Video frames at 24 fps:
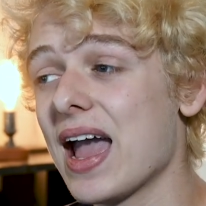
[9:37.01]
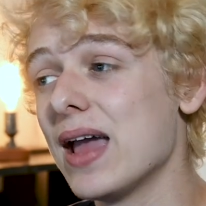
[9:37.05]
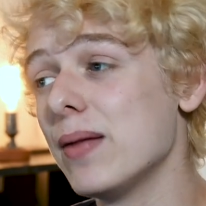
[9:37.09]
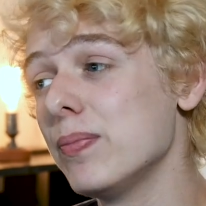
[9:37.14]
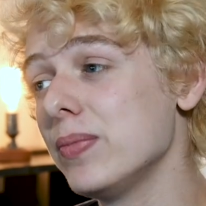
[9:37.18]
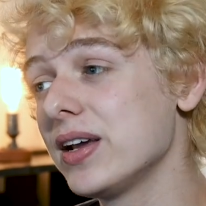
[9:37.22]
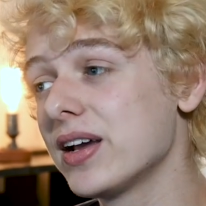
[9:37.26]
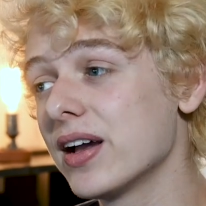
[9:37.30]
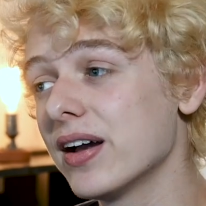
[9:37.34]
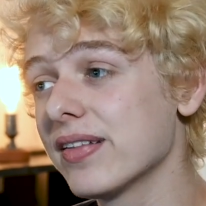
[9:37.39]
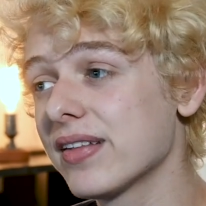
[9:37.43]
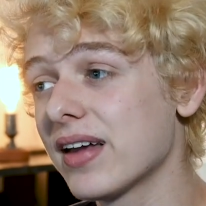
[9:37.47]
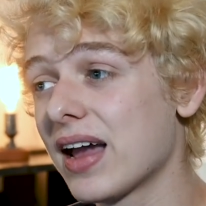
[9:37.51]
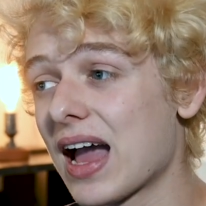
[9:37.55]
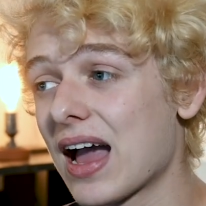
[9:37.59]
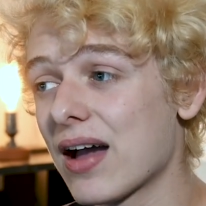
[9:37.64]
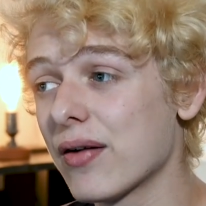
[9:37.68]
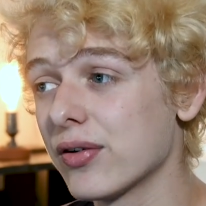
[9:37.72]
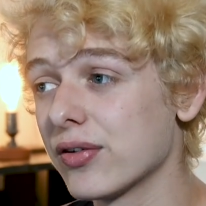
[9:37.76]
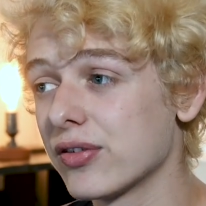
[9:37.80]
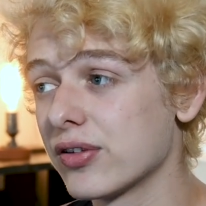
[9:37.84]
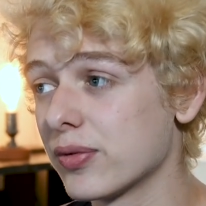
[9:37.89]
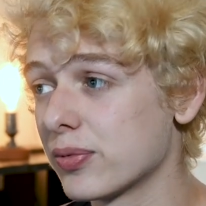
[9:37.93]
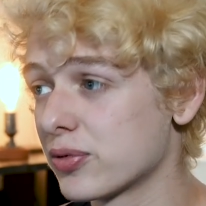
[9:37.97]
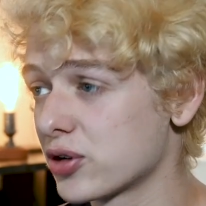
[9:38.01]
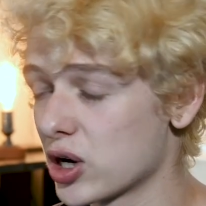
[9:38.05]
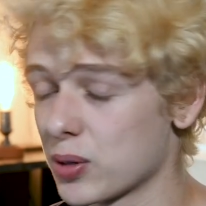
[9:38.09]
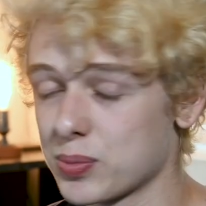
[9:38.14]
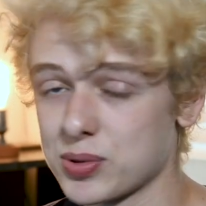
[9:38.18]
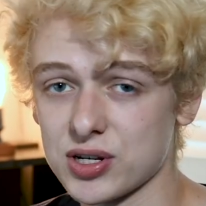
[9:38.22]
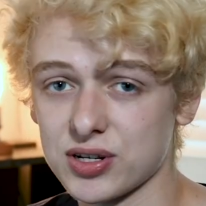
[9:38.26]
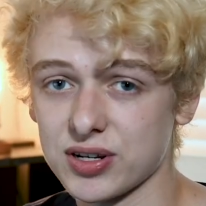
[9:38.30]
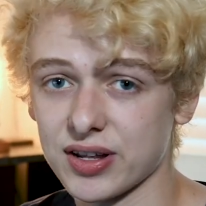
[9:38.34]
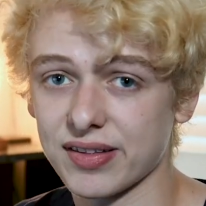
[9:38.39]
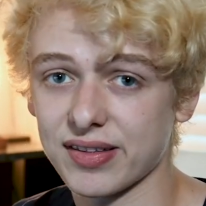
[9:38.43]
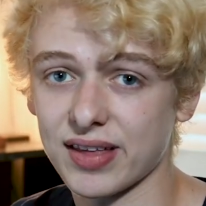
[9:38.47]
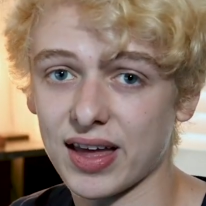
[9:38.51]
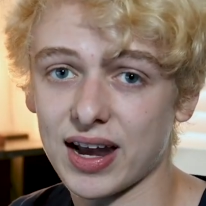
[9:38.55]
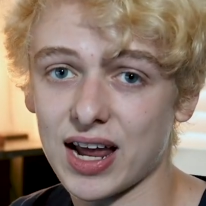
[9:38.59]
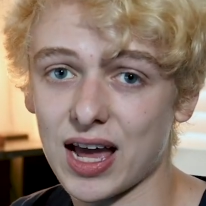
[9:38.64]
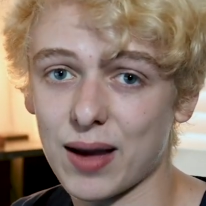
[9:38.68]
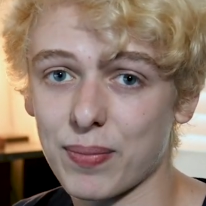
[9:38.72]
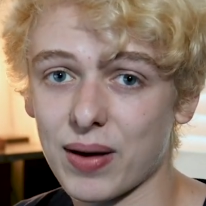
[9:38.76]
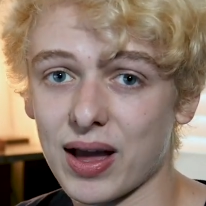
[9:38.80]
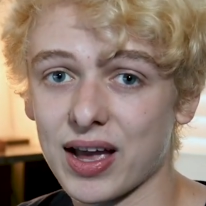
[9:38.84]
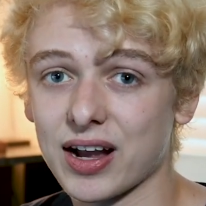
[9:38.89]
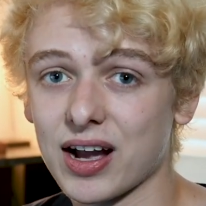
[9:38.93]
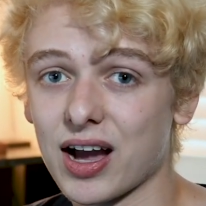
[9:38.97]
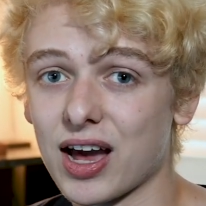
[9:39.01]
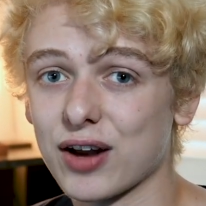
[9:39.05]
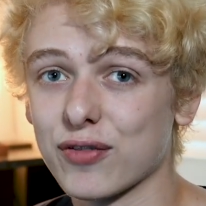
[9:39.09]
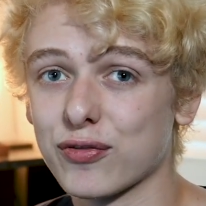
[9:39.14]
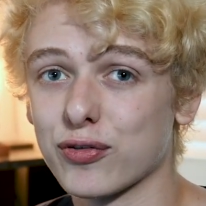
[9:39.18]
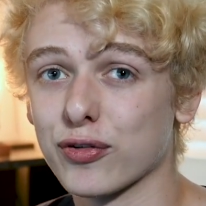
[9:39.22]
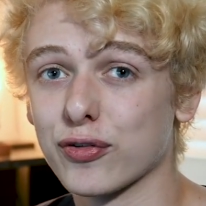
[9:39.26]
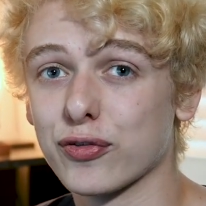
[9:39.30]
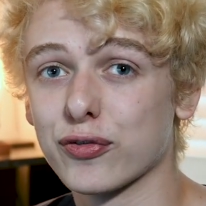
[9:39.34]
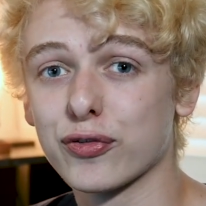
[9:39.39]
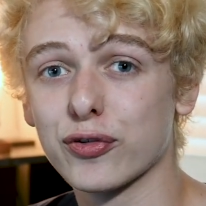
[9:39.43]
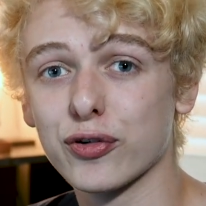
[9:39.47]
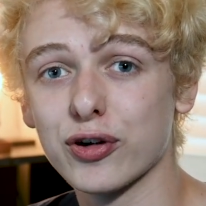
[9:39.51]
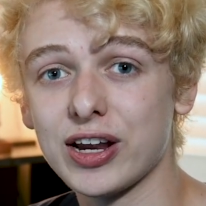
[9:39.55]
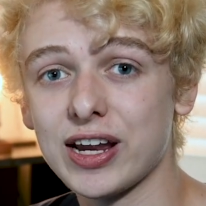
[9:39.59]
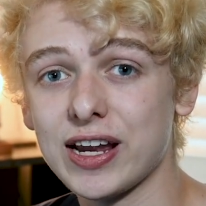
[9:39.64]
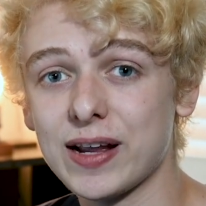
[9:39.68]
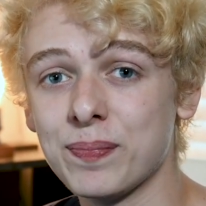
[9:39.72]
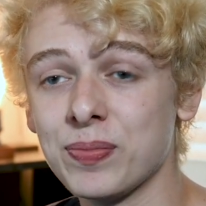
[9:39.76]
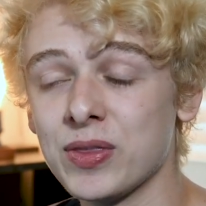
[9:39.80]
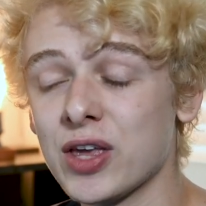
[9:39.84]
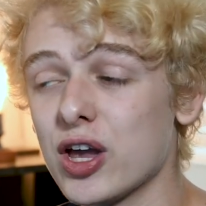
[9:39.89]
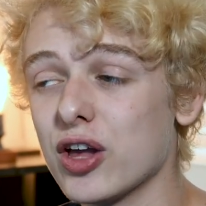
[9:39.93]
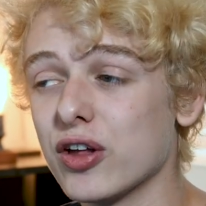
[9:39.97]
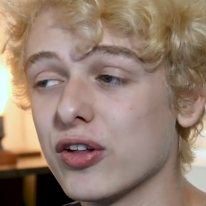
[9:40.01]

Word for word: And because I have a subscription to Setapp, I got it for free.